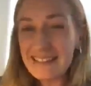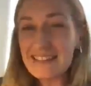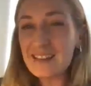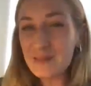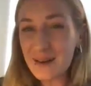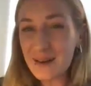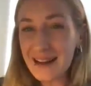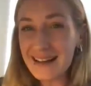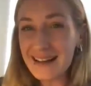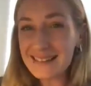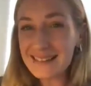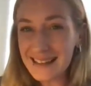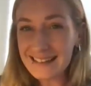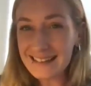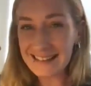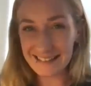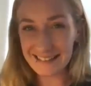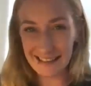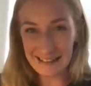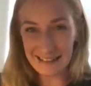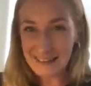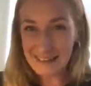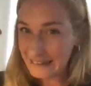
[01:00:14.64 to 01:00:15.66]
I like, is like
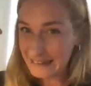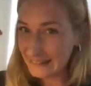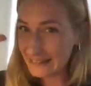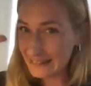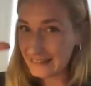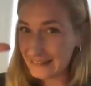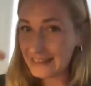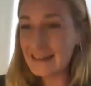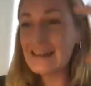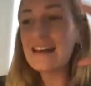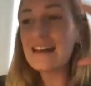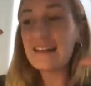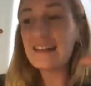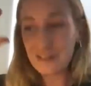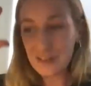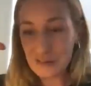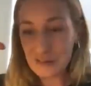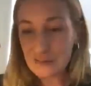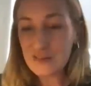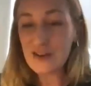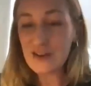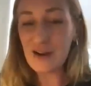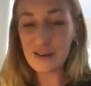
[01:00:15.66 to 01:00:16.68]
these, there's
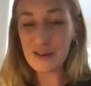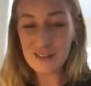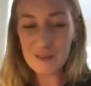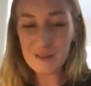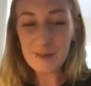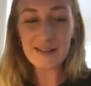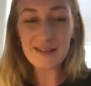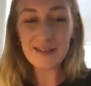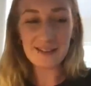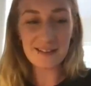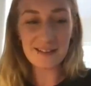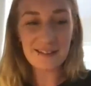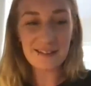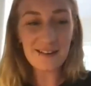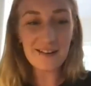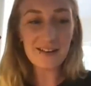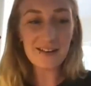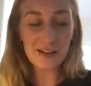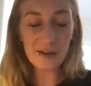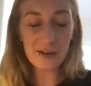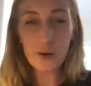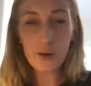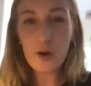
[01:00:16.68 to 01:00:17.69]
VR experiences that are, you
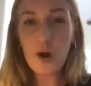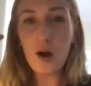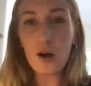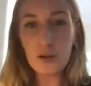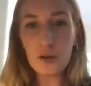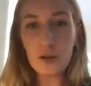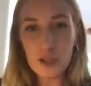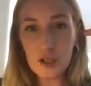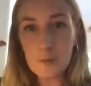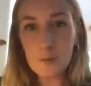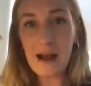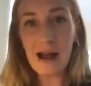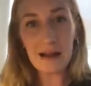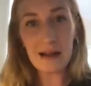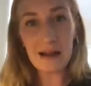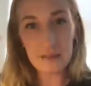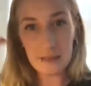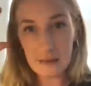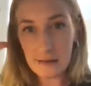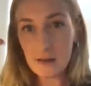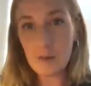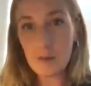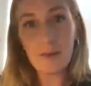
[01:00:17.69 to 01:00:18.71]
know, calling you back.
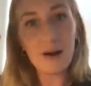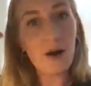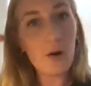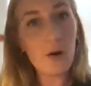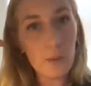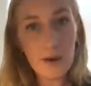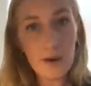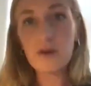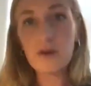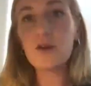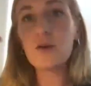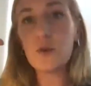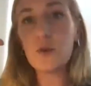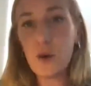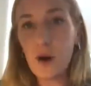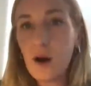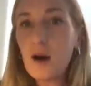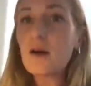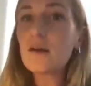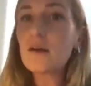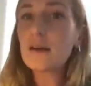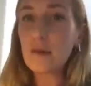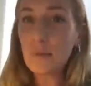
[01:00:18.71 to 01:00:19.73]
Think about where you
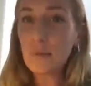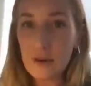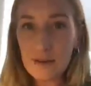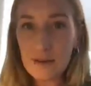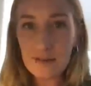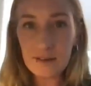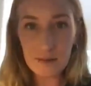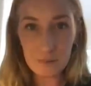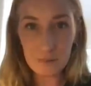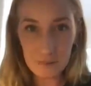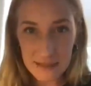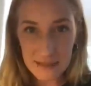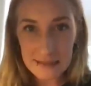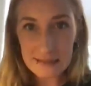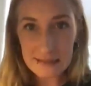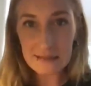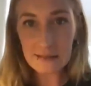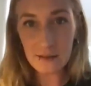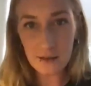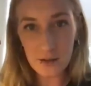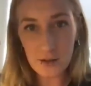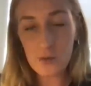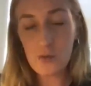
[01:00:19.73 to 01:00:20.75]
are. Like, what does it mean
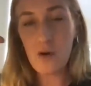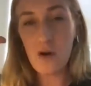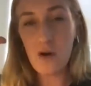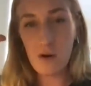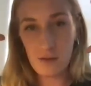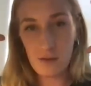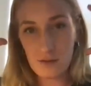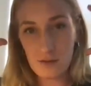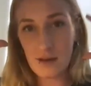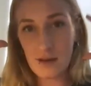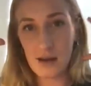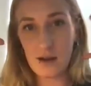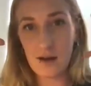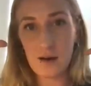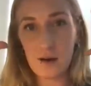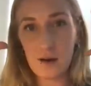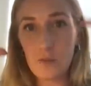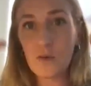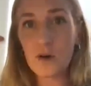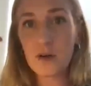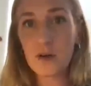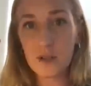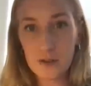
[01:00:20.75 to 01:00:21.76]
that you are there?
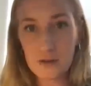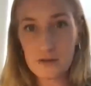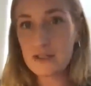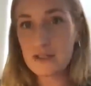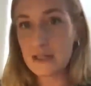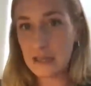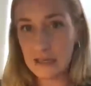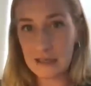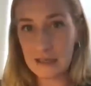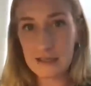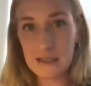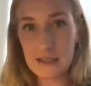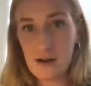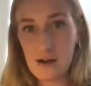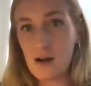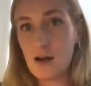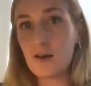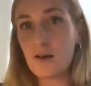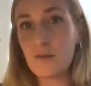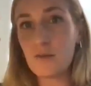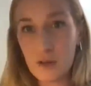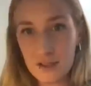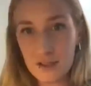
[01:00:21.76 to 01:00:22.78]
What are you standing
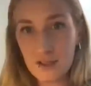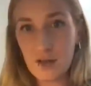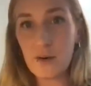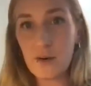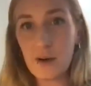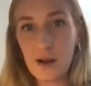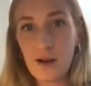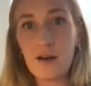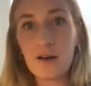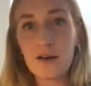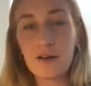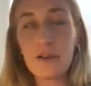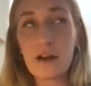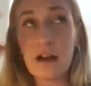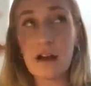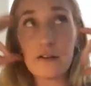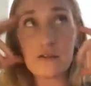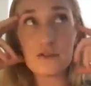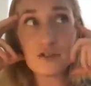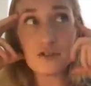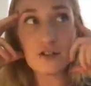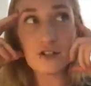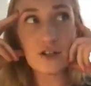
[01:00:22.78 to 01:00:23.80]
on? What's going on
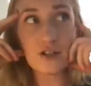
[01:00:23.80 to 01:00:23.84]
around you?